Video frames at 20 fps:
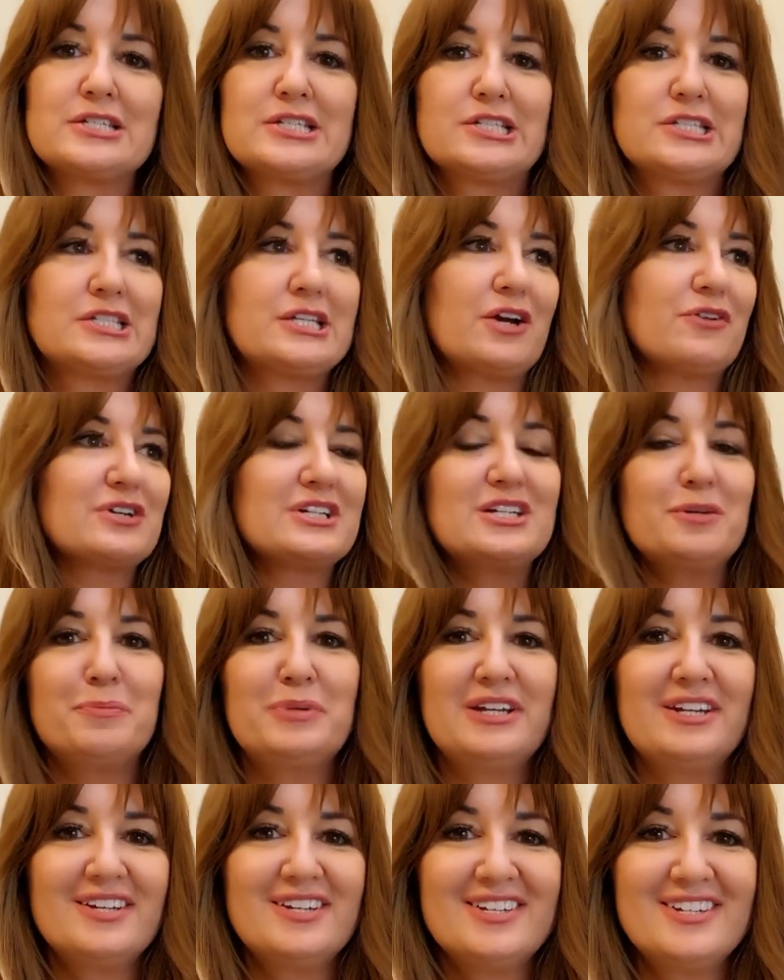
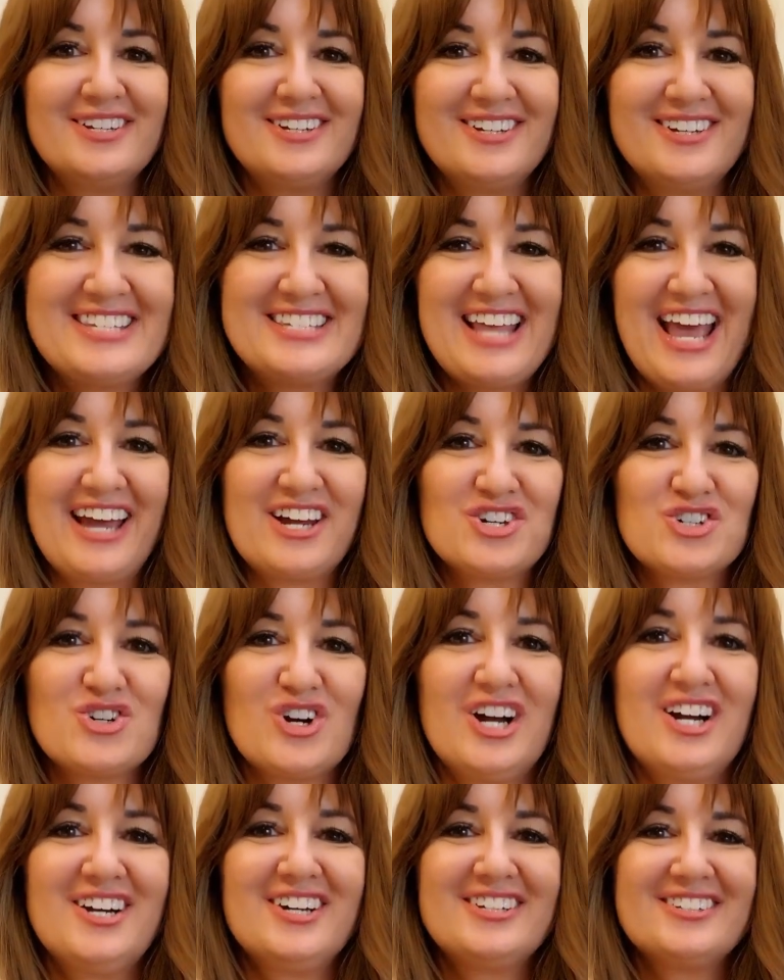Serendipity
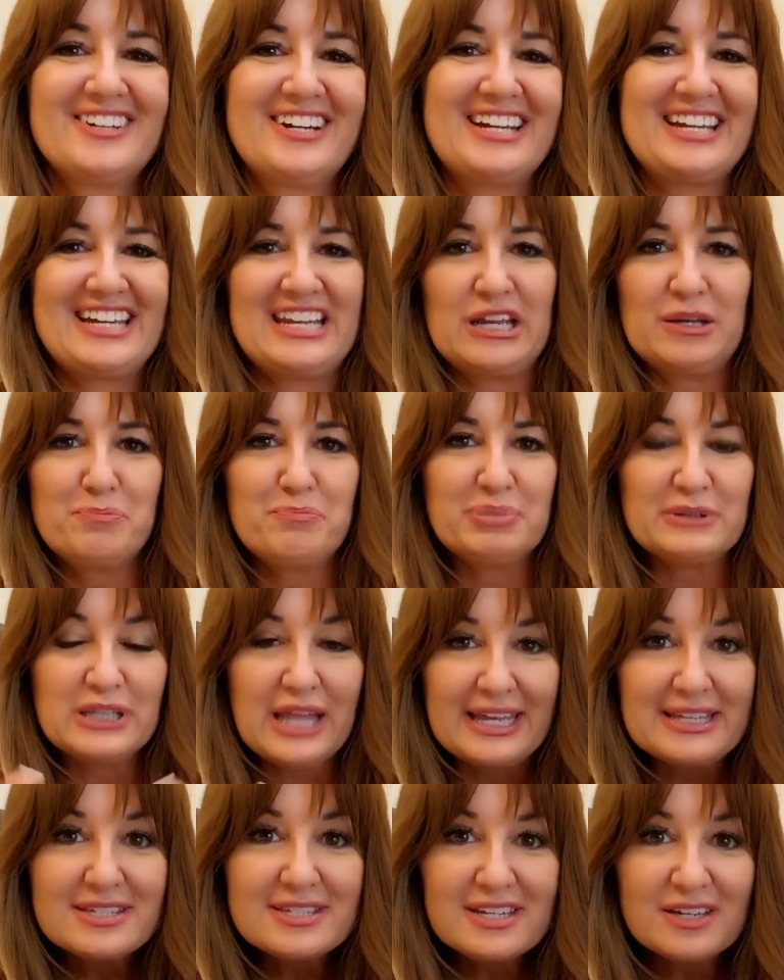Sandra, like it
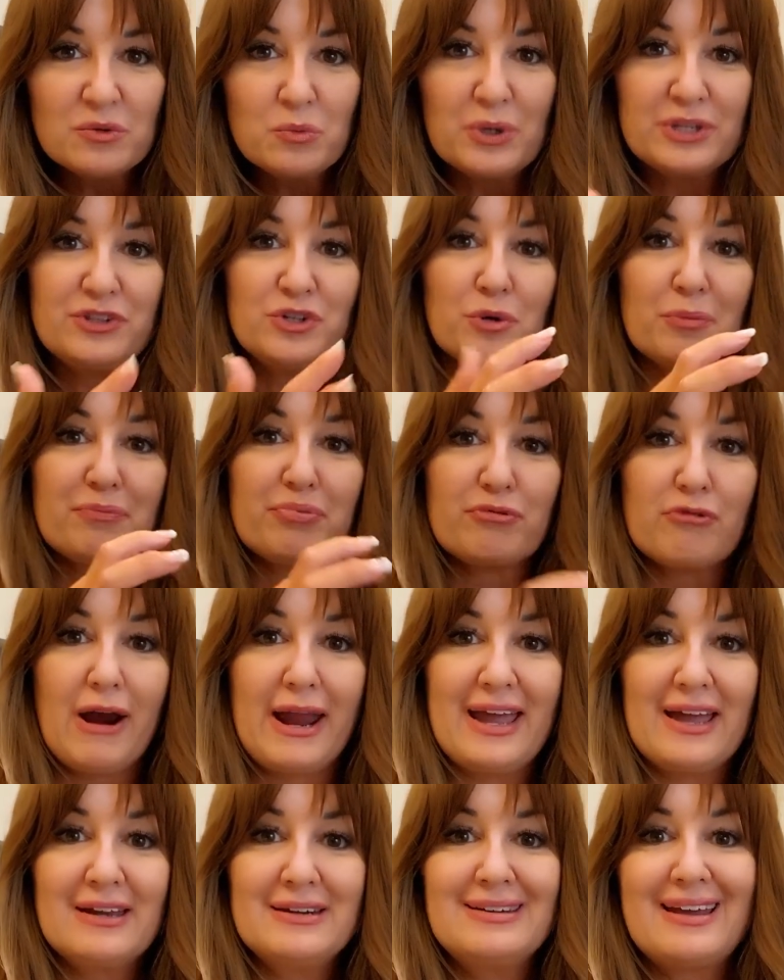blends in with your
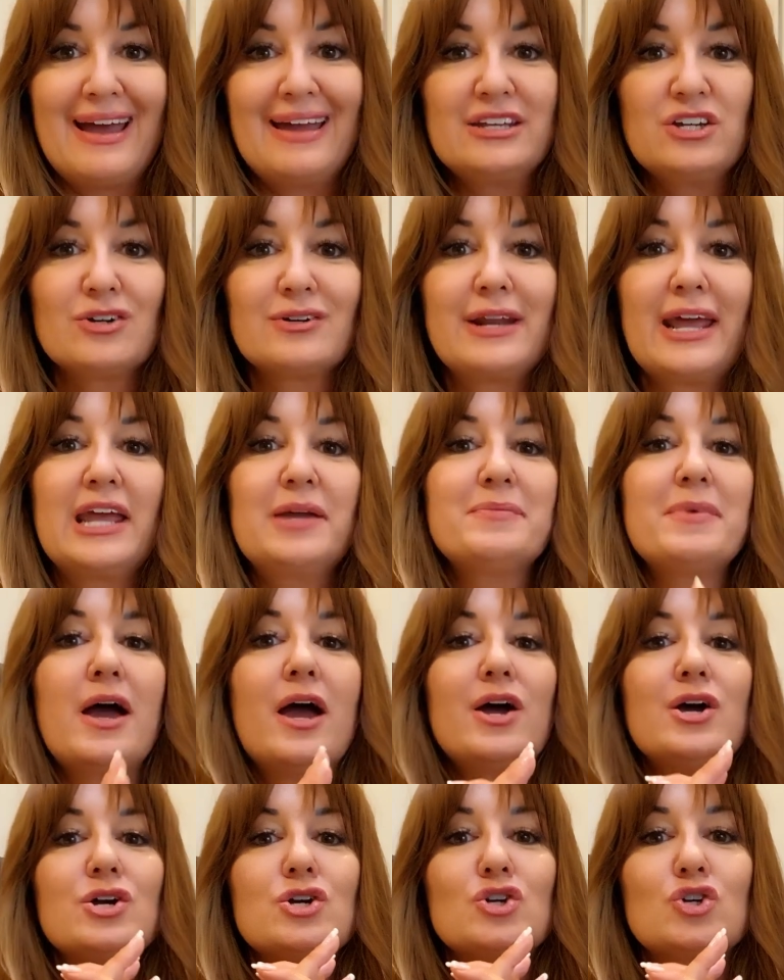brand and your name,
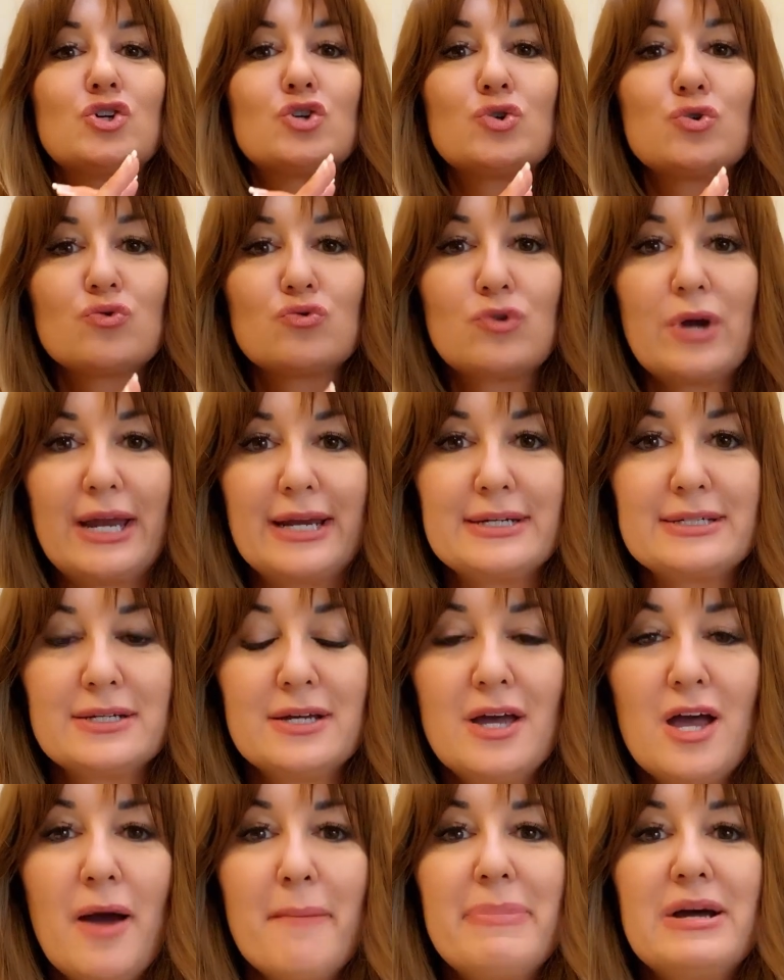great.
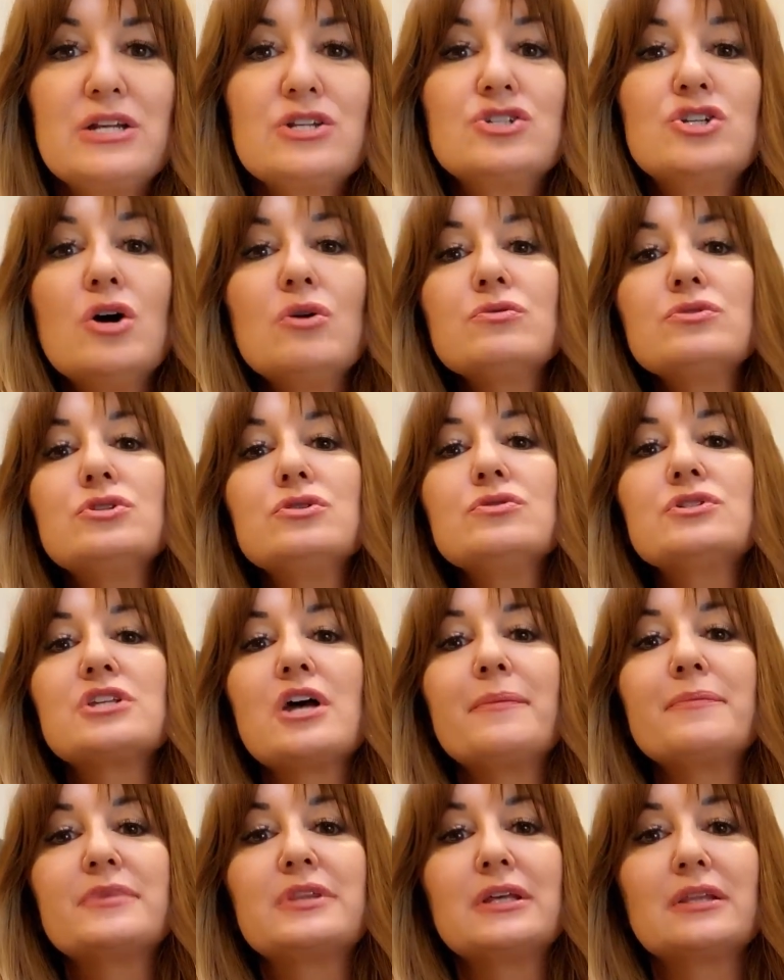But don't do
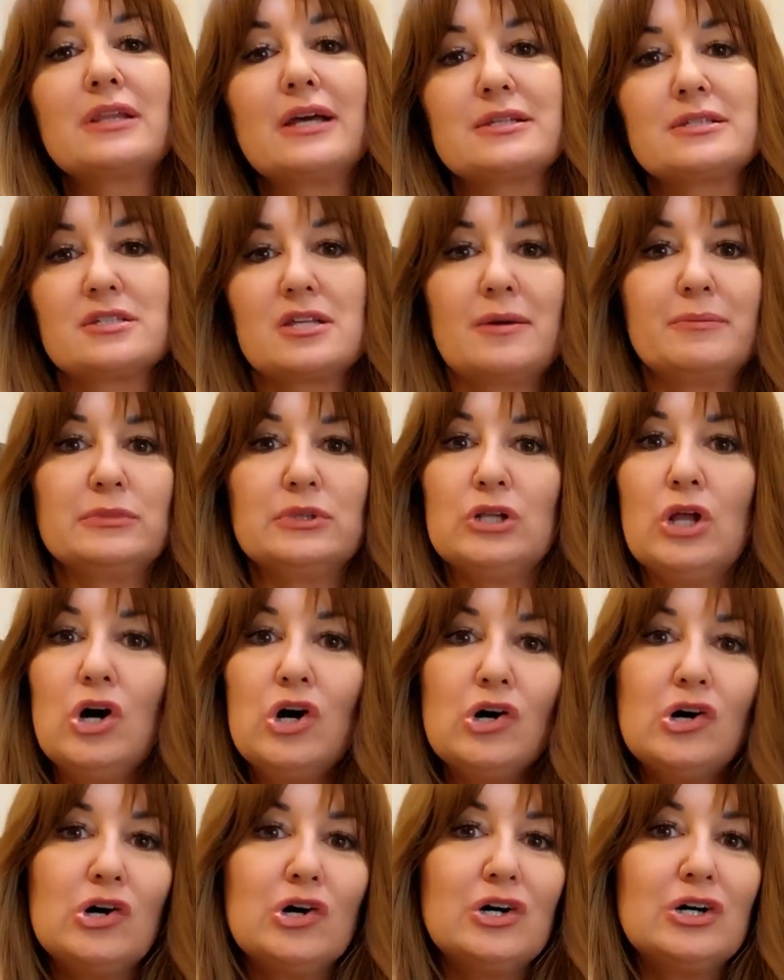something that's some
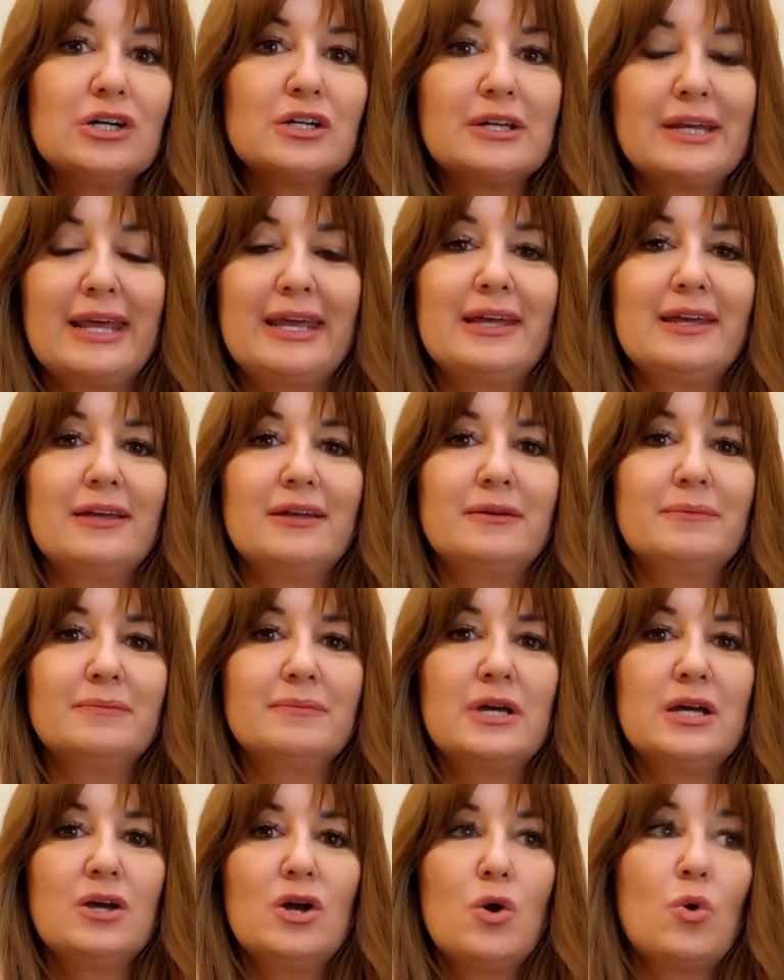long
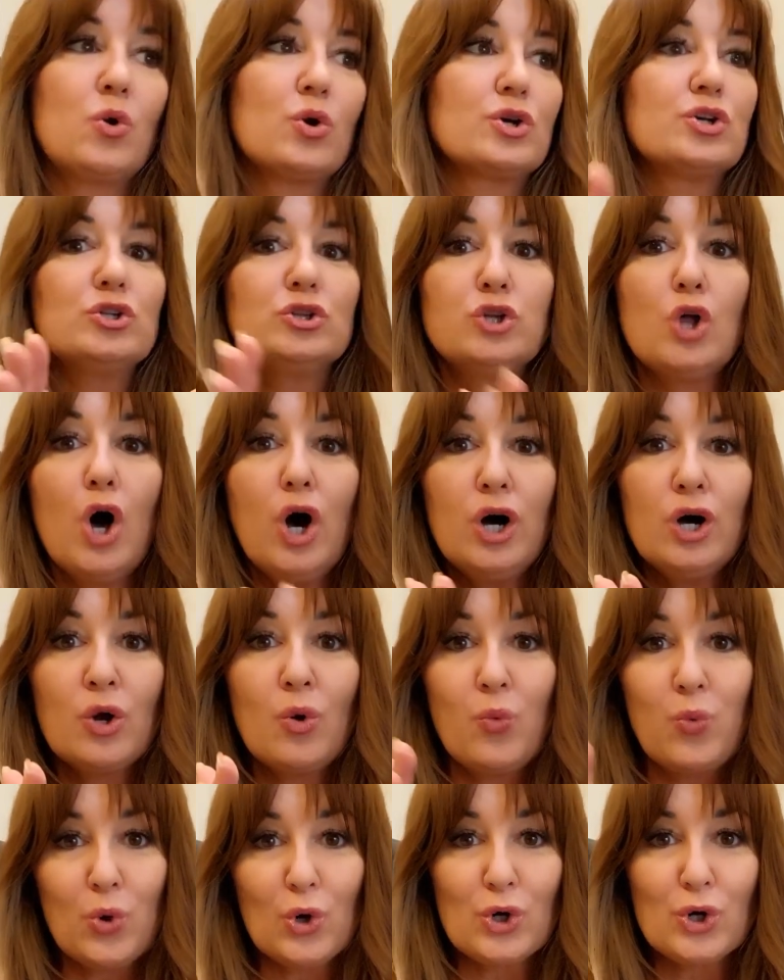name or
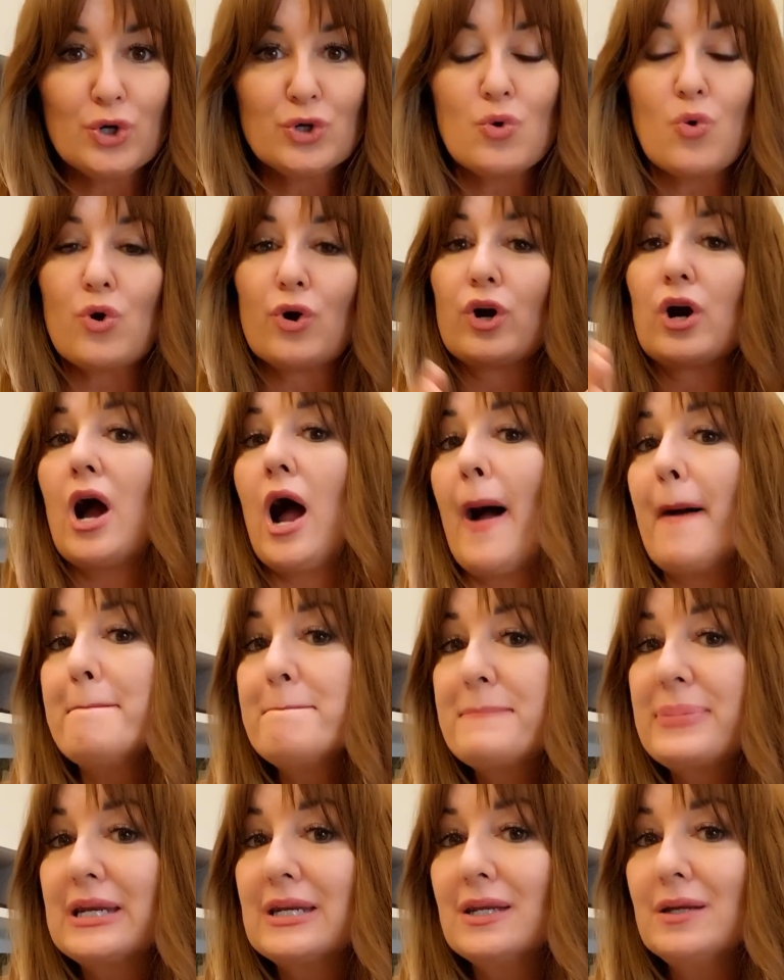long word or
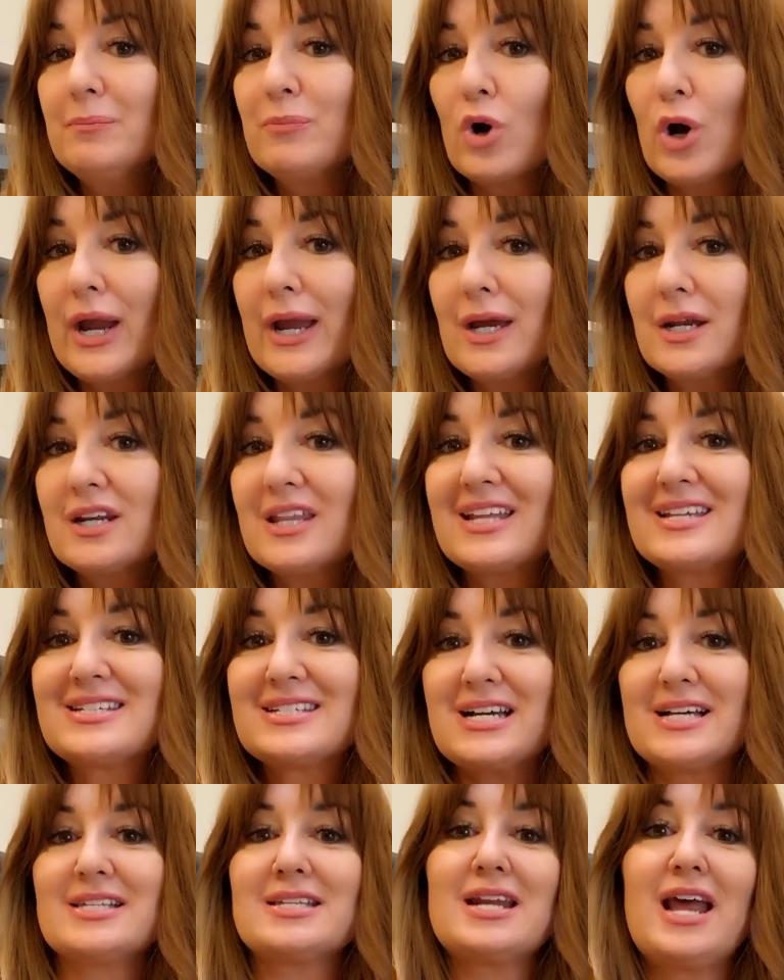company brand that
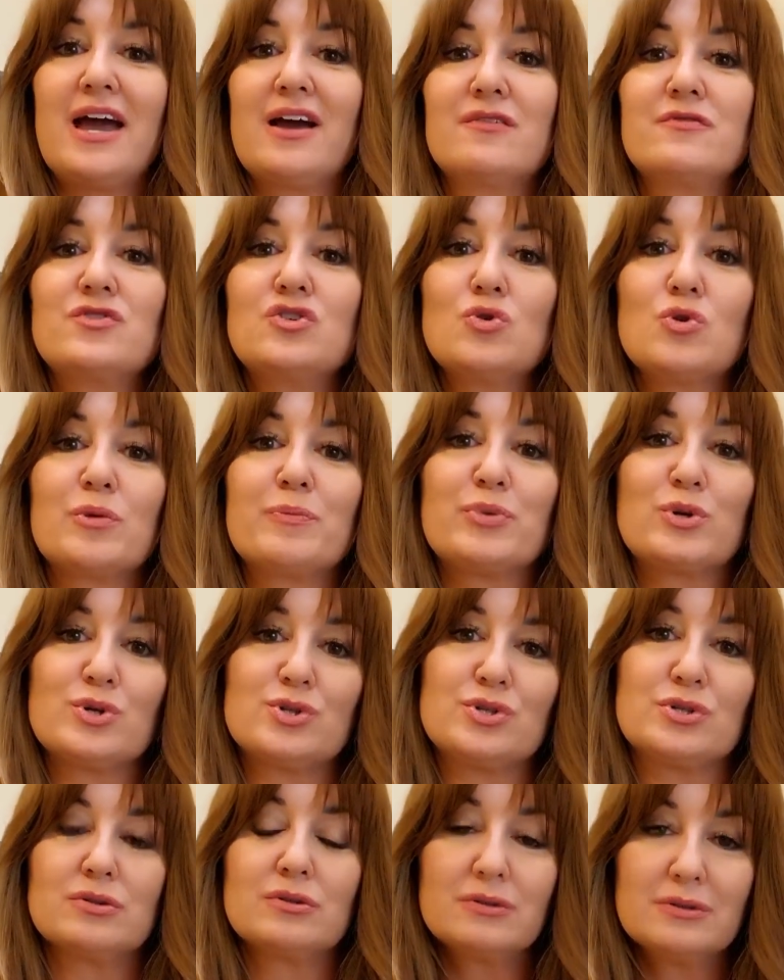doesn't have your
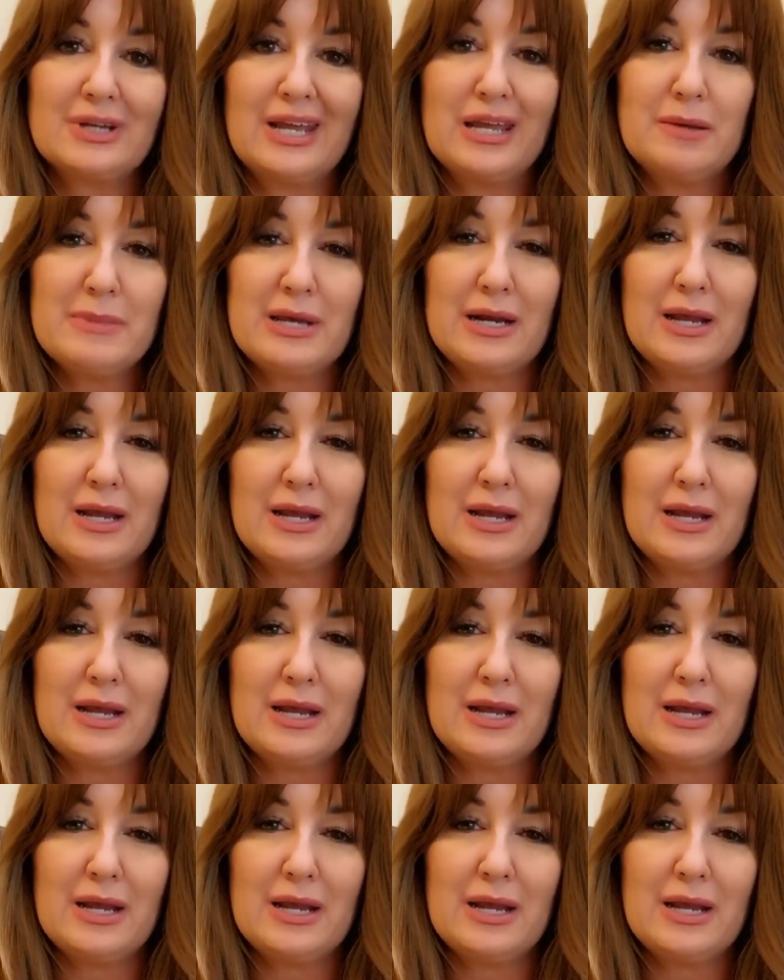personal name in